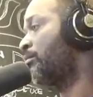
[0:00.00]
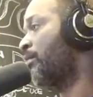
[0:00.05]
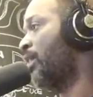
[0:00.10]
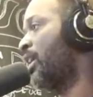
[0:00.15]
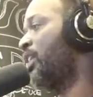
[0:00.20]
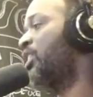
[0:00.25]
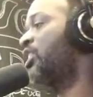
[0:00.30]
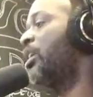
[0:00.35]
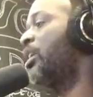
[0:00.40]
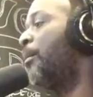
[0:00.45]

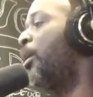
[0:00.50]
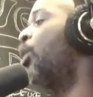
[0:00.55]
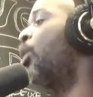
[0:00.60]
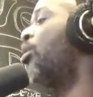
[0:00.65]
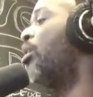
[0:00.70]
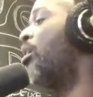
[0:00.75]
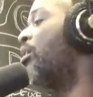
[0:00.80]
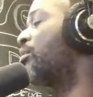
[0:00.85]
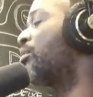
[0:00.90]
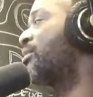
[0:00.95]
And some old
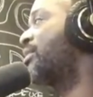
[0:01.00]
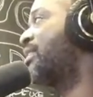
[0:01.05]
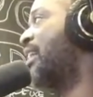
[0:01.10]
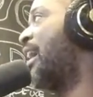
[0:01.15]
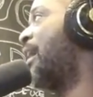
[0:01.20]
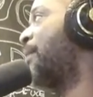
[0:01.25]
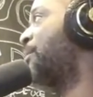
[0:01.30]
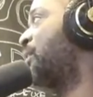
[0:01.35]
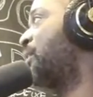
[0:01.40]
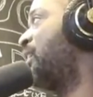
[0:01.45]
Uncle
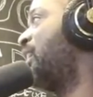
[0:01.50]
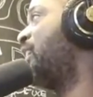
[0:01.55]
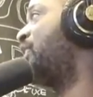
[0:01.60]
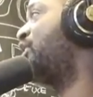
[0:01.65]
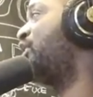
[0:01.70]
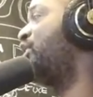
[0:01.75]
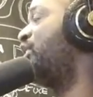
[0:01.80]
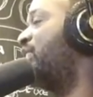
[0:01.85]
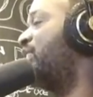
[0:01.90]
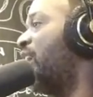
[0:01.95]
Tom
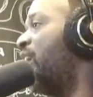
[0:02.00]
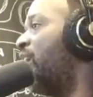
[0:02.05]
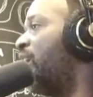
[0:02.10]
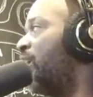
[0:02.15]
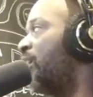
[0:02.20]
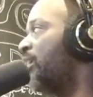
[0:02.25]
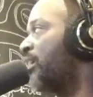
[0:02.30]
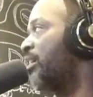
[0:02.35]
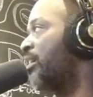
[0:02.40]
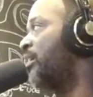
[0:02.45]
snitching
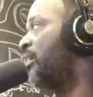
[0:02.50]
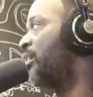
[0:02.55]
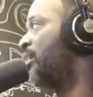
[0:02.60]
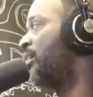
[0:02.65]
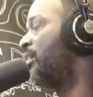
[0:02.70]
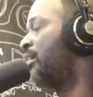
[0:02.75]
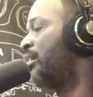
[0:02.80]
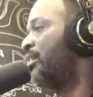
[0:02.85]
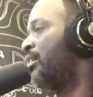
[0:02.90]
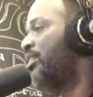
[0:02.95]
dog
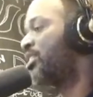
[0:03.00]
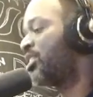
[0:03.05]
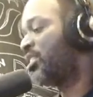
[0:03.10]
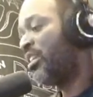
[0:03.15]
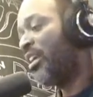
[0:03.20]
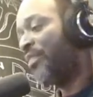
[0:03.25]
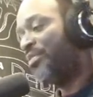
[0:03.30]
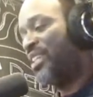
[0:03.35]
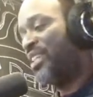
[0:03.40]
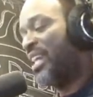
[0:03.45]

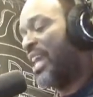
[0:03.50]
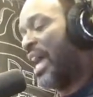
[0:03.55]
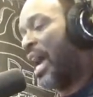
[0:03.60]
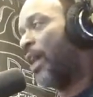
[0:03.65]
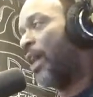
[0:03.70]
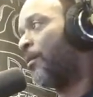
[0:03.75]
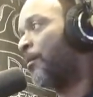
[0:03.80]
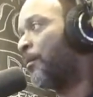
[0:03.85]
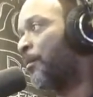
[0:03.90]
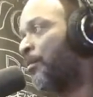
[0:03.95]
sniffed it
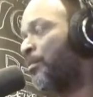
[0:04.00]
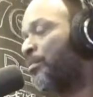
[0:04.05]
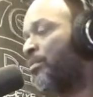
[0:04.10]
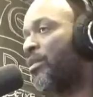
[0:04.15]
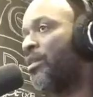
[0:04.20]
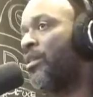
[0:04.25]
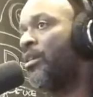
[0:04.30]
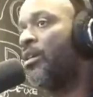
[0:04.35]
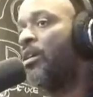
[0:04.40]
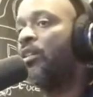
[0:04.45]
out.
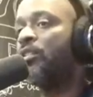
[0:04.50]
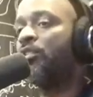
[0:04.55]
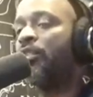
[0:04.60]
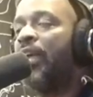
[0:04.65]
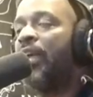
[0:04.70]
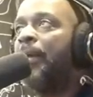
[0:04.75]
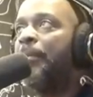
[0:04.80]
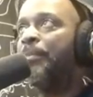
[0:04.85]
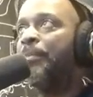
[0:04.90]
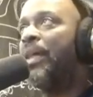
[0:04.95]
So
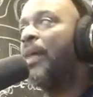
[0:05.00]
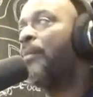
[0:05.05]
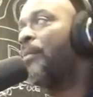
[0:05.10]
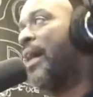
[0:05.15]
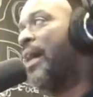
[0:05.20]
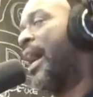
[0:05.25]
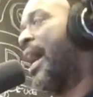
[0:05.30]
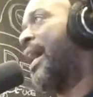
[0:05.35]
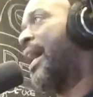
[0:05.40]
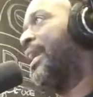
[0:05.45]
they, they were
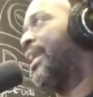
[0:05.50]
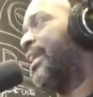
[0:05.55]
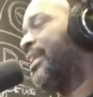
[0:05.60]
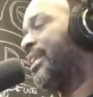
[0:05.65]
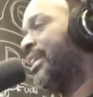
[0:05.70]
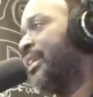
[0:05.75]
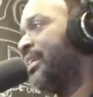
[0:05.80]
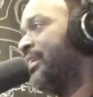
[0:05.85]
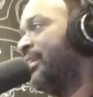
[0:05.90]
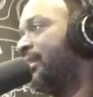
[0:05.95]
hiding
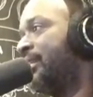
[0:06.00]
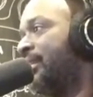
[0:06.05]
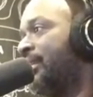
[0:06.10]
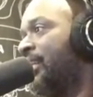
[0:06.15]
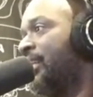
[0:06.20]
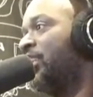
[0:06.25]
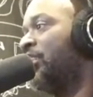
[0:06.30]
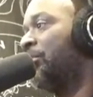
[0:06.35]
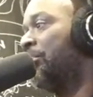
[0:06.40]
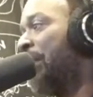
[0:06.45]
these
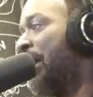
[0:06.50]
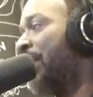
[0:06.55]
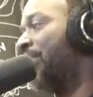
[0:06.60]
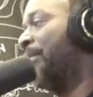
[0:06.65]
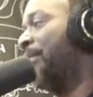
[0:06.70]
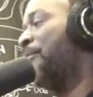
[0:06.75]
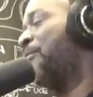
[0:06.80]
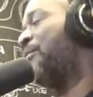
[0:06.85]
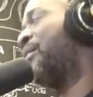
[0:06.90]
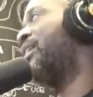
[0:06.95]
this
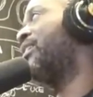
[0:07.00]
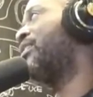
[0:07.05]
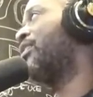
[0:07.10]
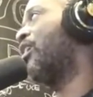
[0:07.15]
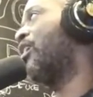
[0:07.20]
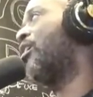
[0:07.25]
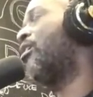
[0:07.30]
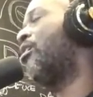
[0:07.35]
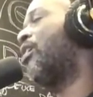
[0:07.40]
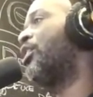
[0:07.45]
meth and
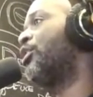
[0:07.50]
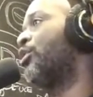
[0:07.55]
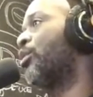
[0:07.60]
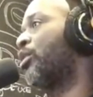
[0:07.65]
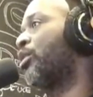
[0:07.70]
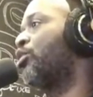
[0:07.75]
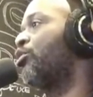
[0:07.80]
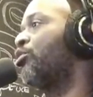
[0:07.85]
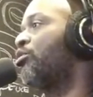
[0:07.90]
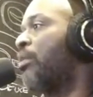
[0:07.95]
fentanyl under a
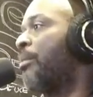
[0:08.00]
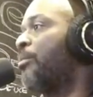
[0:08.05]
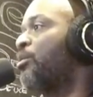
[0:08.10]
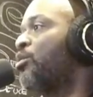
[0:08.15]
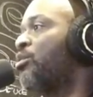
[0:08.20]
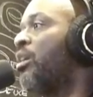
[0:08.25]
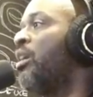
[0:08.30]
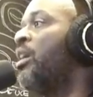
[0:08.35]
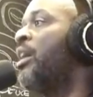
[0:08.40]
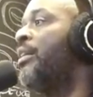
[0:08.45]
cucumber
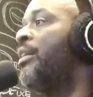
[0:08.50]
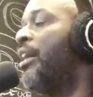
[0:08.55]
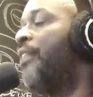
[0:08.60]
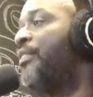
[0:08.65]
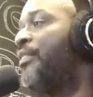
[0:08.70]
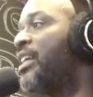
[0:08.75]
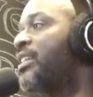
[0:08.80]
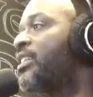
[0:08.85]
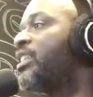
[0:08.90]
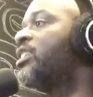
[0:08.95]
truck. Now
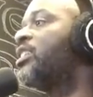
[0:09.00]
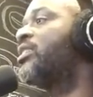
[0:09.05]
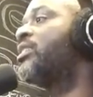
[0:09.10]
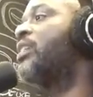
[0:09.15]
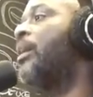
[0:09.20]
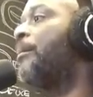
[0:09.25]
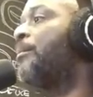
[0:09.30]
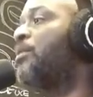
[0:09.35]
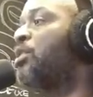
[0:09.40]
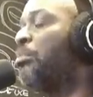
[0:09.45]
this is
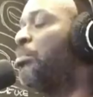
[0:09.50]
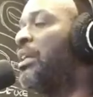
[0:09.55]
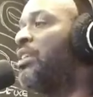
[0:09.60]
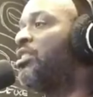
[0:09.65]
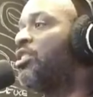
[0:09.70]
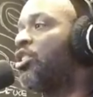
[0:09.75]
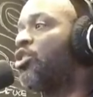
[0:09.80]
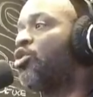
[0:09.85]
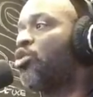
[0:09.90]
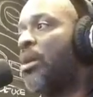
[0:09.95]
something speaks
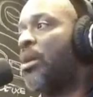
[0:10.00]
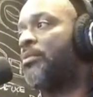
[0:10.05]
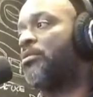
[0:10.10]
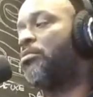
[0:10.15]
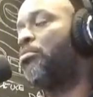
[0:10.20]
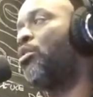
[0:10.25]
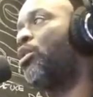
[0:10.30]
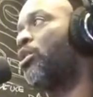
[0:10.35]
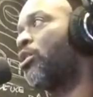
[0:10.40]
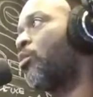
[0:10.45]
to Trump's
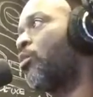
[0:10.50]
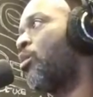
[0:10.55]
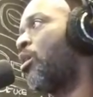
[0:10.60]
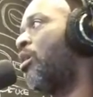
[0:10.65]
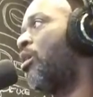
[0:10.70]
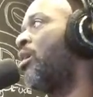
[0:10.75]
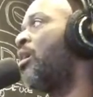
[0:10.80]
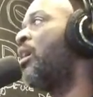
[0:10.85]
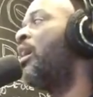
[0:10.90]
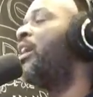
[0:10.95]
border
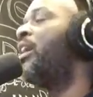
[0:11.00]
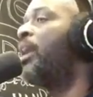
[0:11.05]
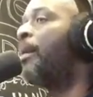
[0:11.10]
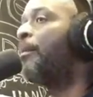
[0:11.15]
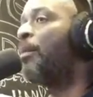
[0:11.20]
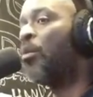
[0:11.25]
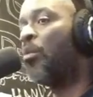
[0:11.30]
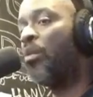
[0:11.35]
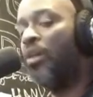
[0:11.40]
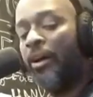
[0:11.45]
wall.
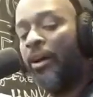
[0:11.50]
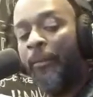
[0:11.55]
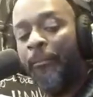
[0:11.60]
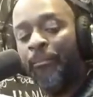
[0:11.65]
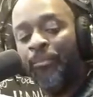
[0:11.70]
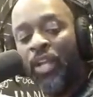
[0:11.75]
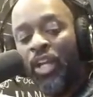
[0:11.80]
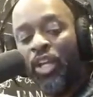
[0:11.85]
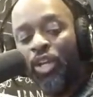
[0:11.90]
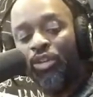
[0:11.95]
Number one,
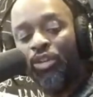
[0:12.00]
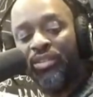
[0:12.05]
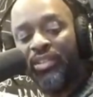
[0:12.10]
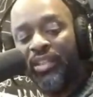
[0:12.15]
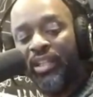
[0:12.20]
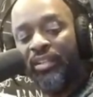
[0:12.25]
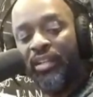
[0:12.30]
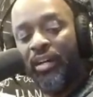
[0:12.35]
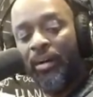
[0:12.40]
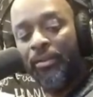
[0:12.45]
you
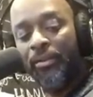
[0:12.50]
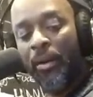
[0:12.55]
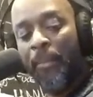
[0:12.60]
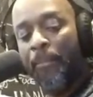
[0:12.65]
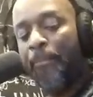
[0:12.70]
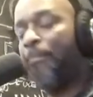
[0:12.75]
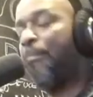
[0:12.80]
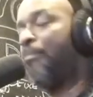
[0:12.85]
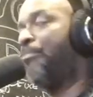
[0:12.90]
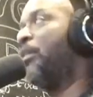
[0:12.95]
see the the,
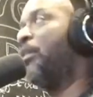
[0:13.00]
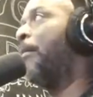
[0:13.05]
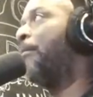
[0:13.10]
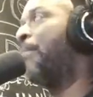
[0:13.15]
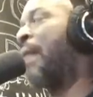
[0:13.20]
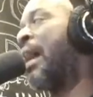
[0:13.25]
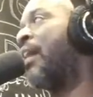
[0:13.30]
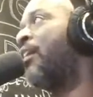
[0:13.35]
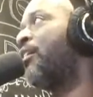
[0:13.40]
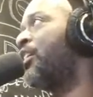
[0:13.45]
the
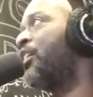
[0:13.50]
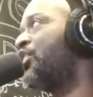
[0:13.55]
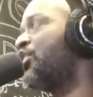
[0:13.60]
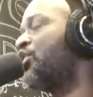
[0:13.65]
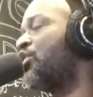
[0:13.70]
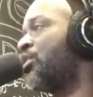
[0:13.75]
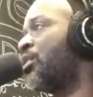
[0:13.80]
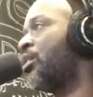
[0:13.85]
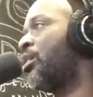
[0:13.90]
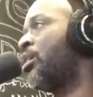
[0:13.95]
poundage.